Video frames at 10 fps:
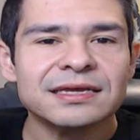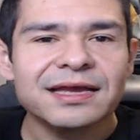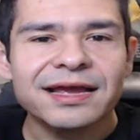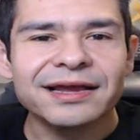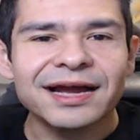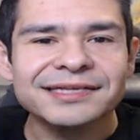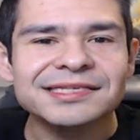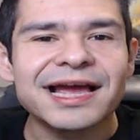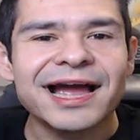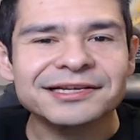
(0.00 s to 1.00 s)
Hey
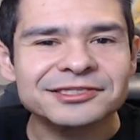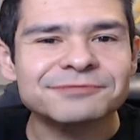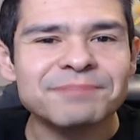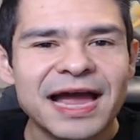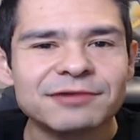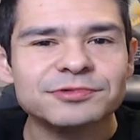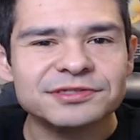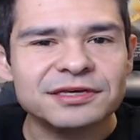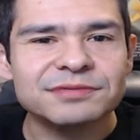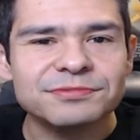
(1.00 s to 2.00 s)
guys, Axe is back with
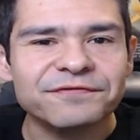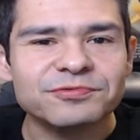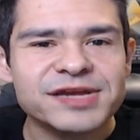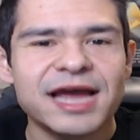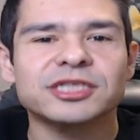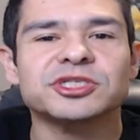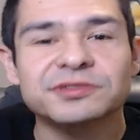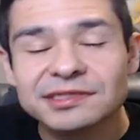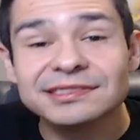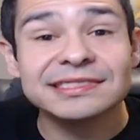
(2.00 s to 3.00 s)
another movie reaction,
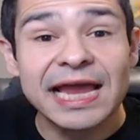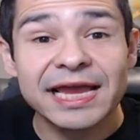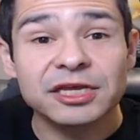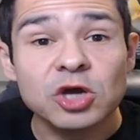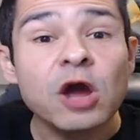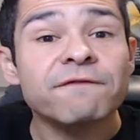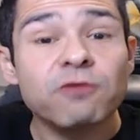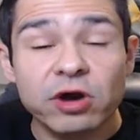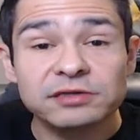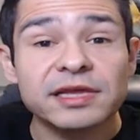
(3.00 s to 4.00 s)
and today,
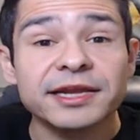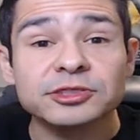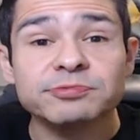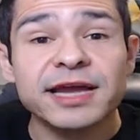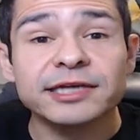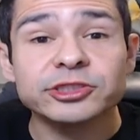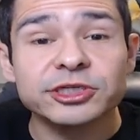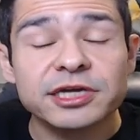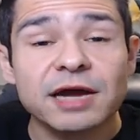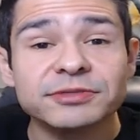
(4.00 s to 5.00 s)
for our latest reaction
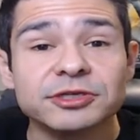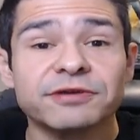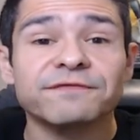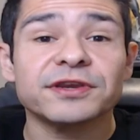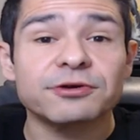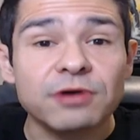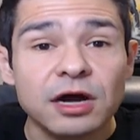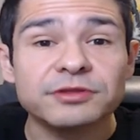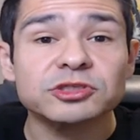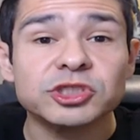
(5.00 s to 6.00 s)
and commentary video
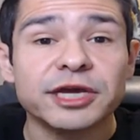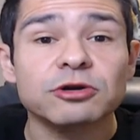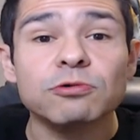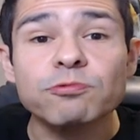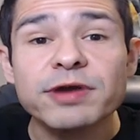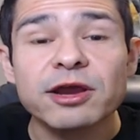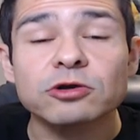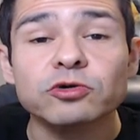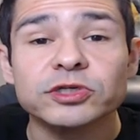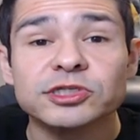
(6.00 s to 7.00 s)
on the channel, we are
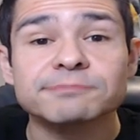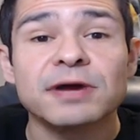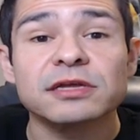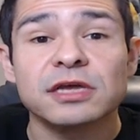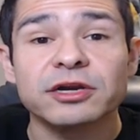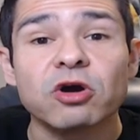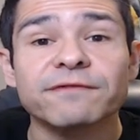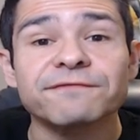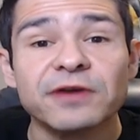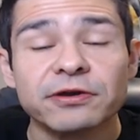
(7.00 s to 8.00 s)
going to spotlight our
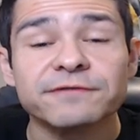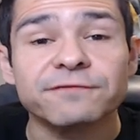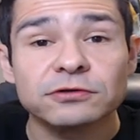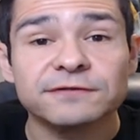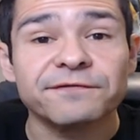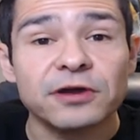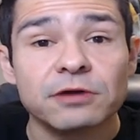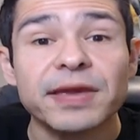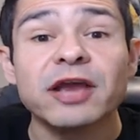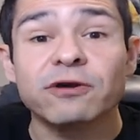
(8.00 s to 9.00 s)
very first
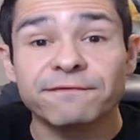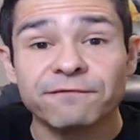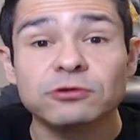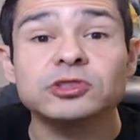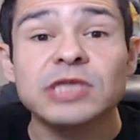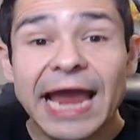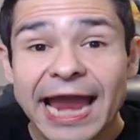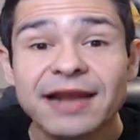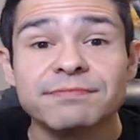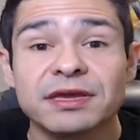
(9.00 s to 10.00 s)
film, and our first
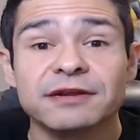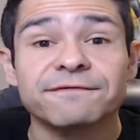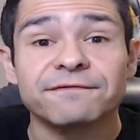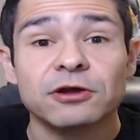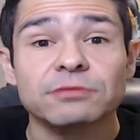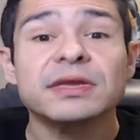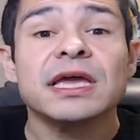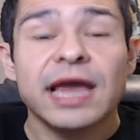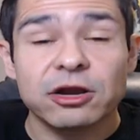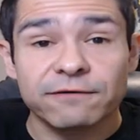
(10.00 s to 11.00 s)
animated
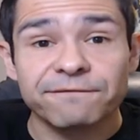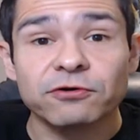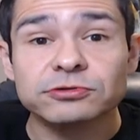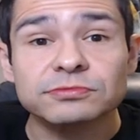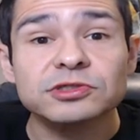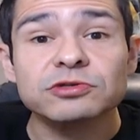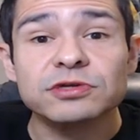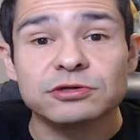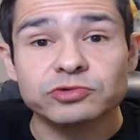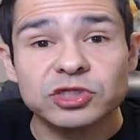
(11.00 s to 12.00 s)
film, and our first from
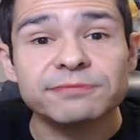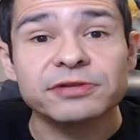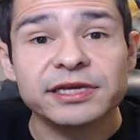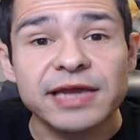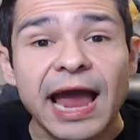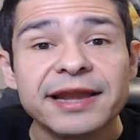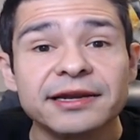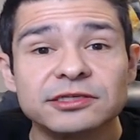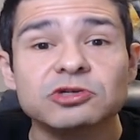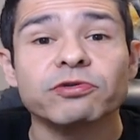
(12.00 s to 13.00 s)
Studio Ghibli, and
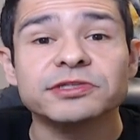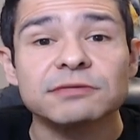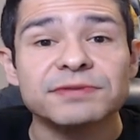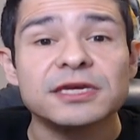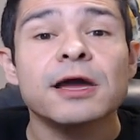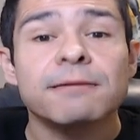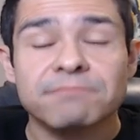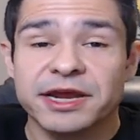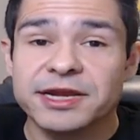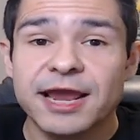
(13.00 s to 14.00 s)
it is going to be
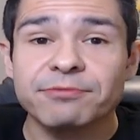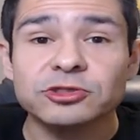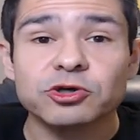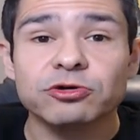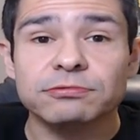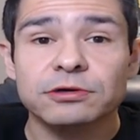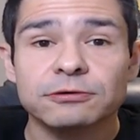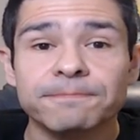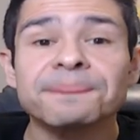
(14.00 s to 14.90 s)
My Neighbor Totoro.